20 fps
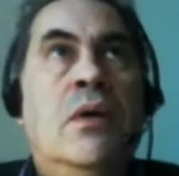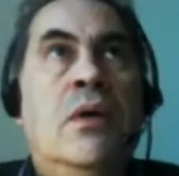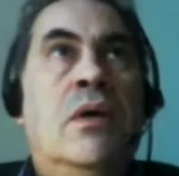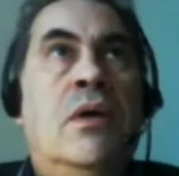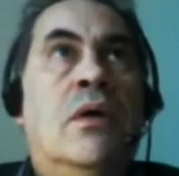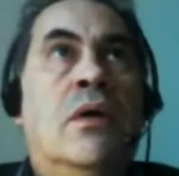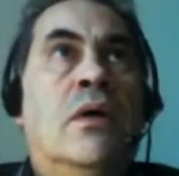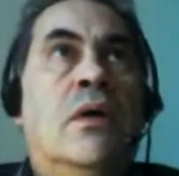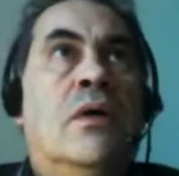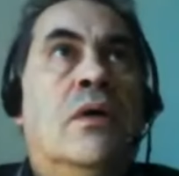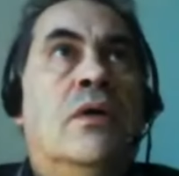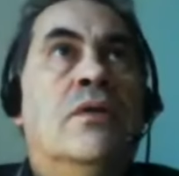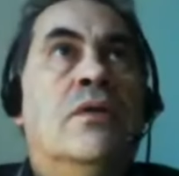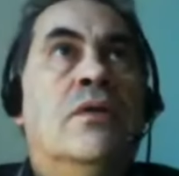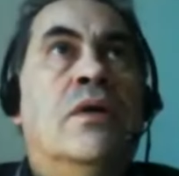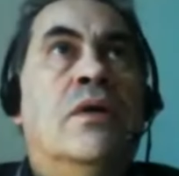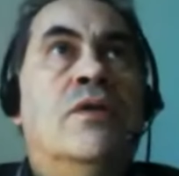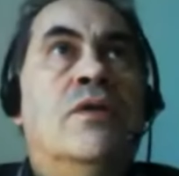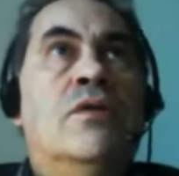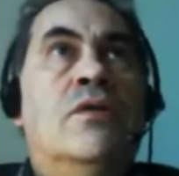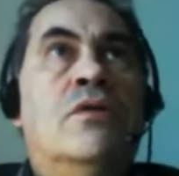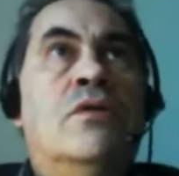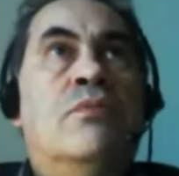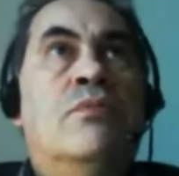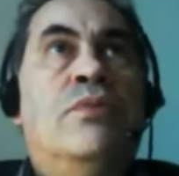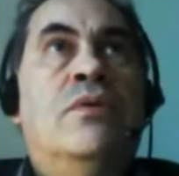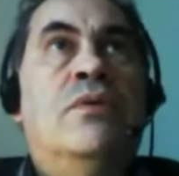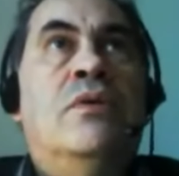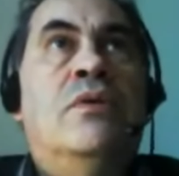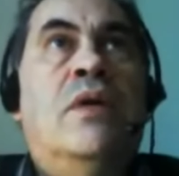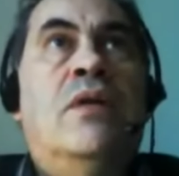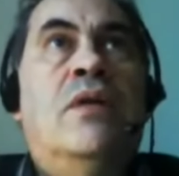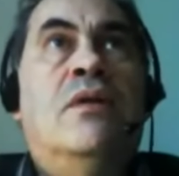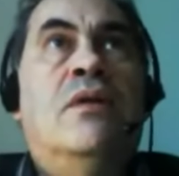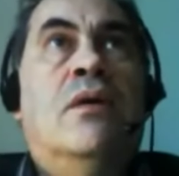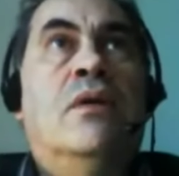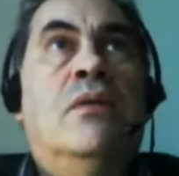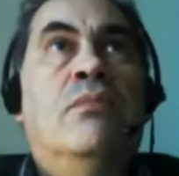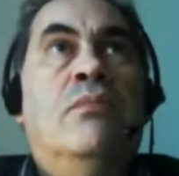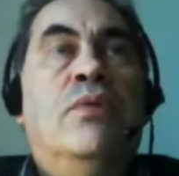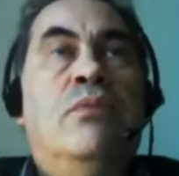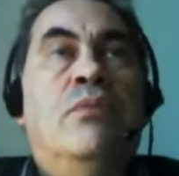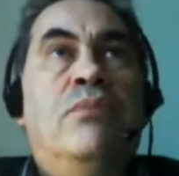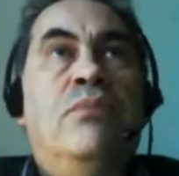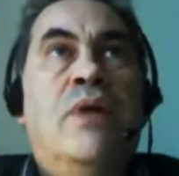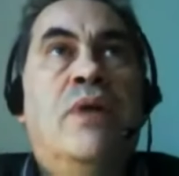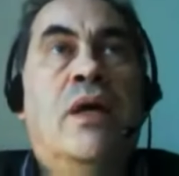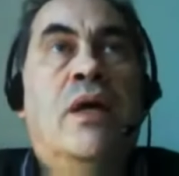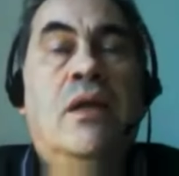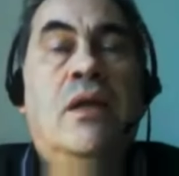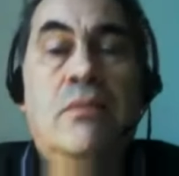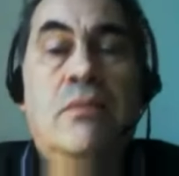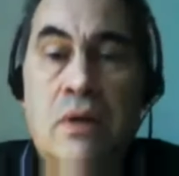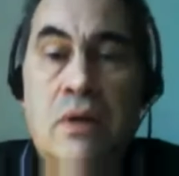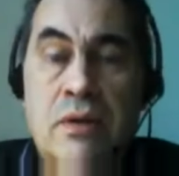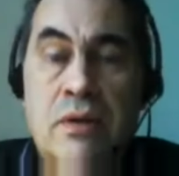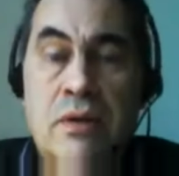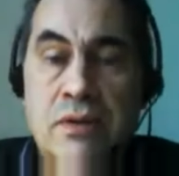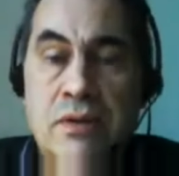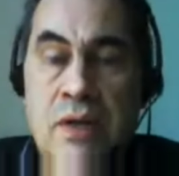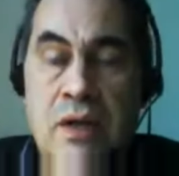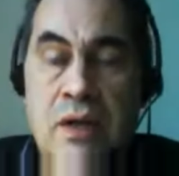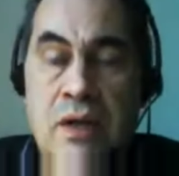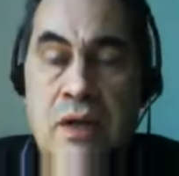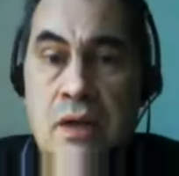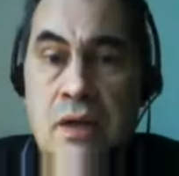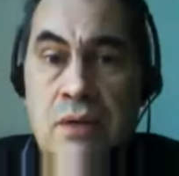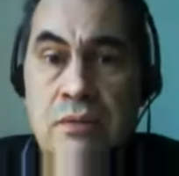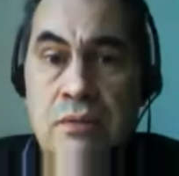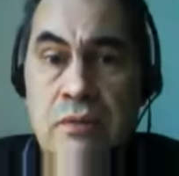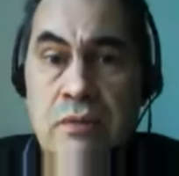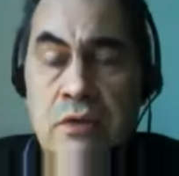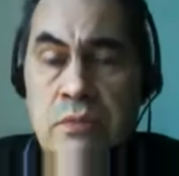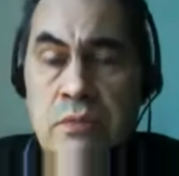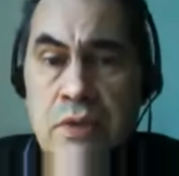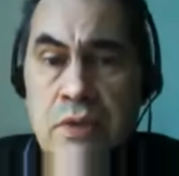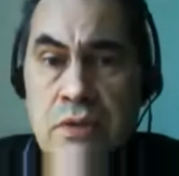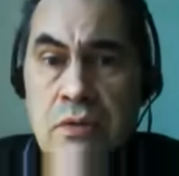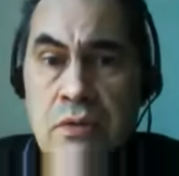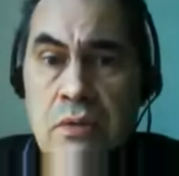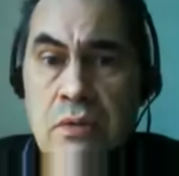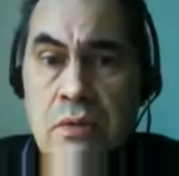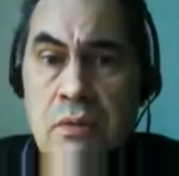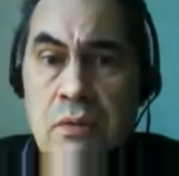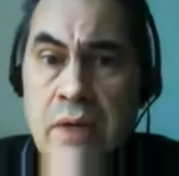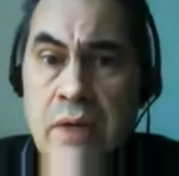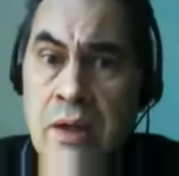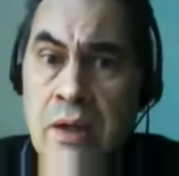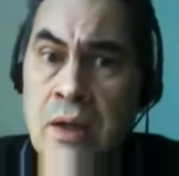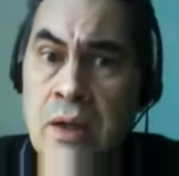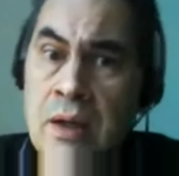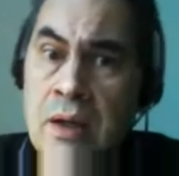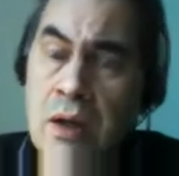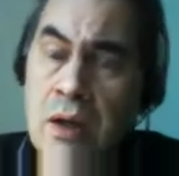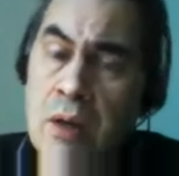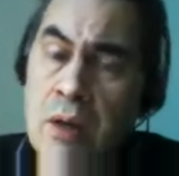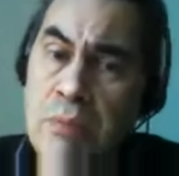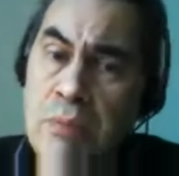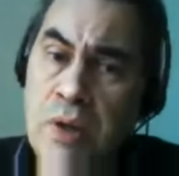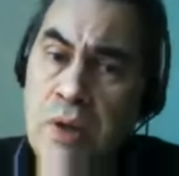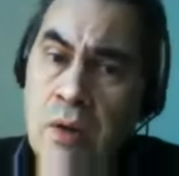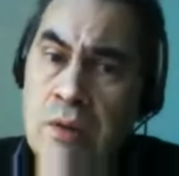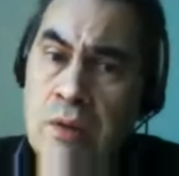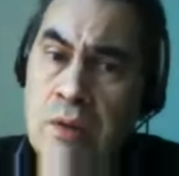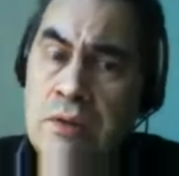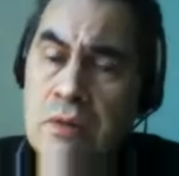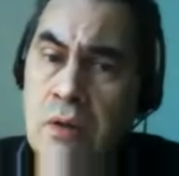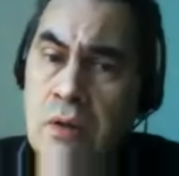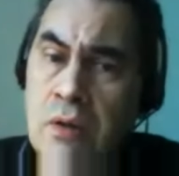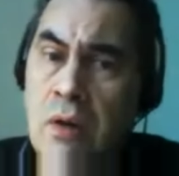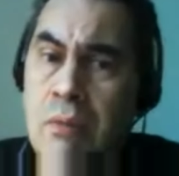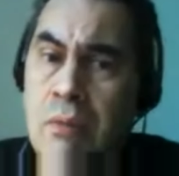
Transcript: Uh, so let's just put that down and put behind the barn and take it out. It's Mister Already. Now, beholden to no